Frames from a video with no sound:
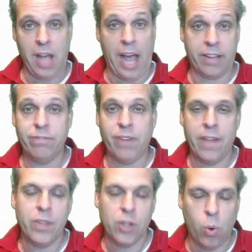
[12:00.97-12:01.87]
I can
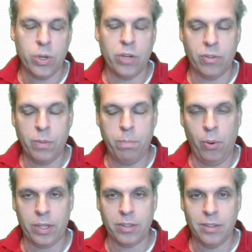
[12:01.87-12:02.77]
find the coordinates of the
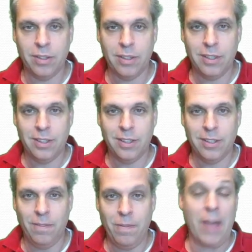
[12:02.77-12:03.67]
point.
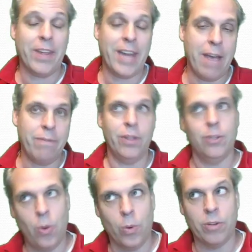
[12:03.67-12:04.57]
Now that I have the
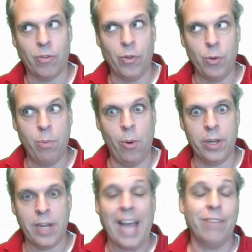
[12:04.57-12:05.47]
coordinates of the new
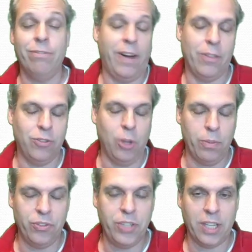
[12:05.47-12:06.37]
point, I can find the slope
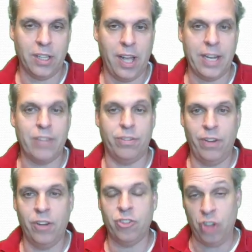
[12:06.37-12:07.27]
of the secant line as a
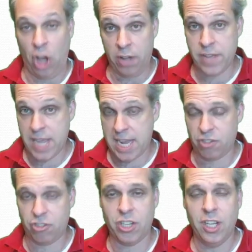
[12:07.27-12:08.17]
function of
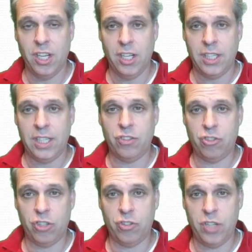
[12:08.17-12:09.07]
h. It's
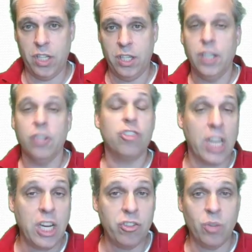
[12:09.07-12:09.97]
just the
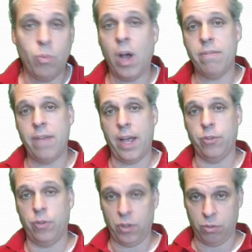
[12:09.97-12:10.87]
change in the y
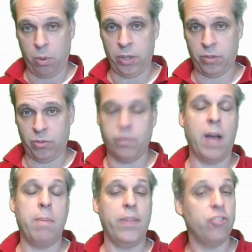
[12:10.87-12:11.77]
values of these points
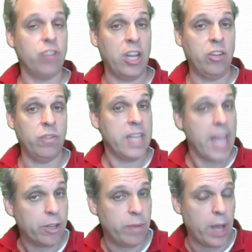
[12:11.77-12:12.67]
divided by the change of the
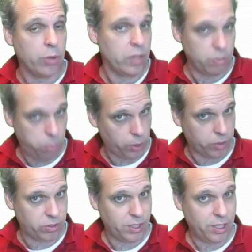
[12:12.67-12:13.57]
x values in these
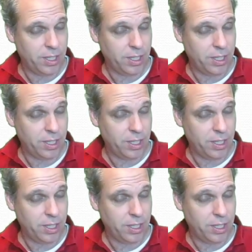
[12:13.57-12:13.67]
points.